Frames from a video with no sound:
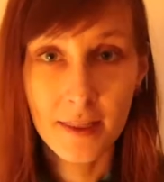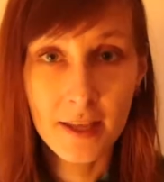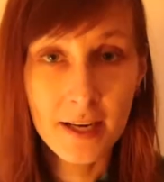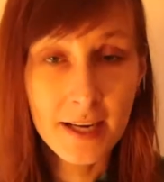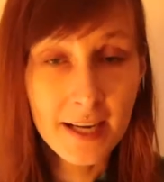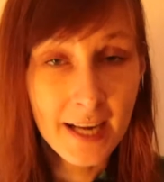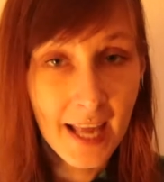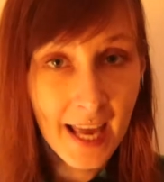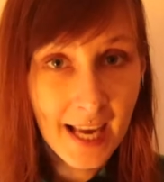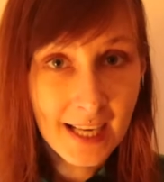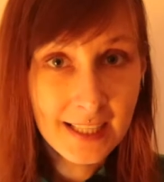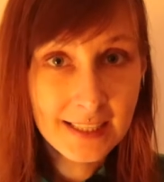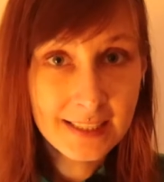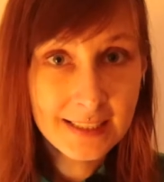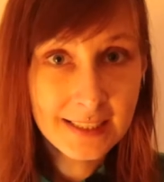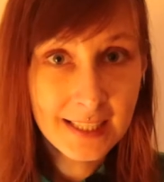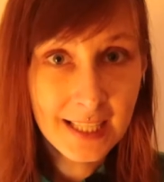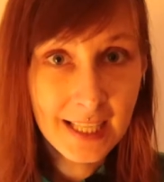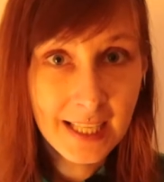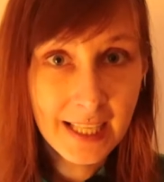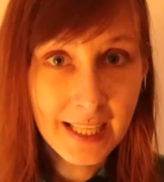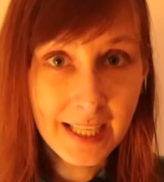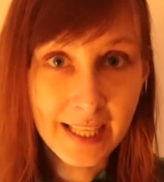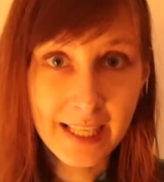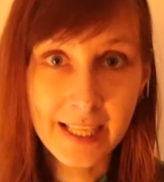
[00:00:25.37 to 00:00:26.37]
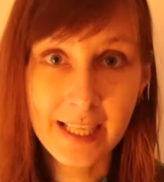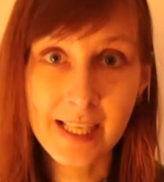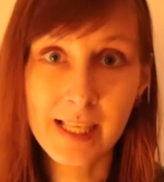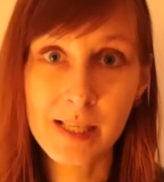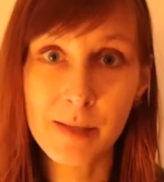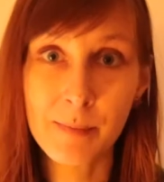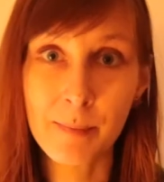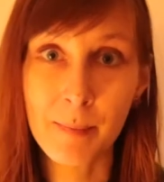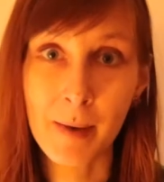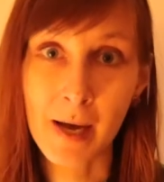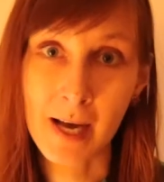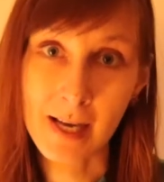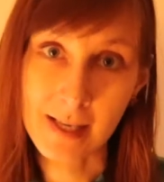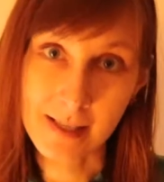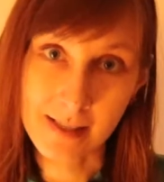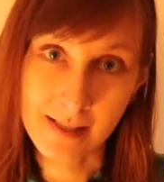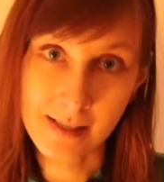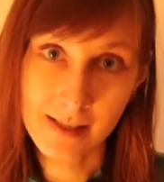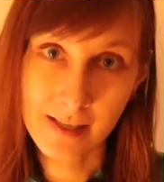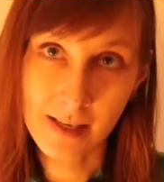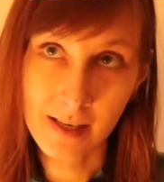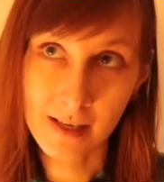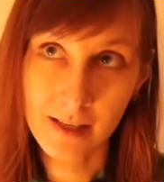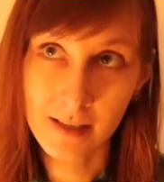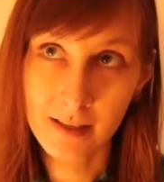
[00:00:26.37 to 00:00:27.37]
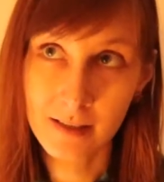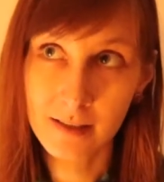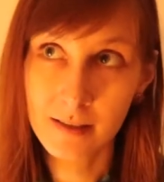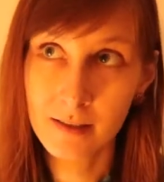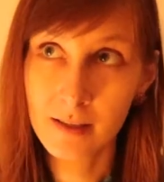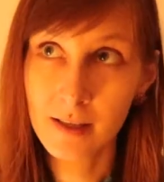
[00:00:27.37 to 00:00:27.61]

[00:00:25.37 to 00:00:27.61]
The next thing is pasta.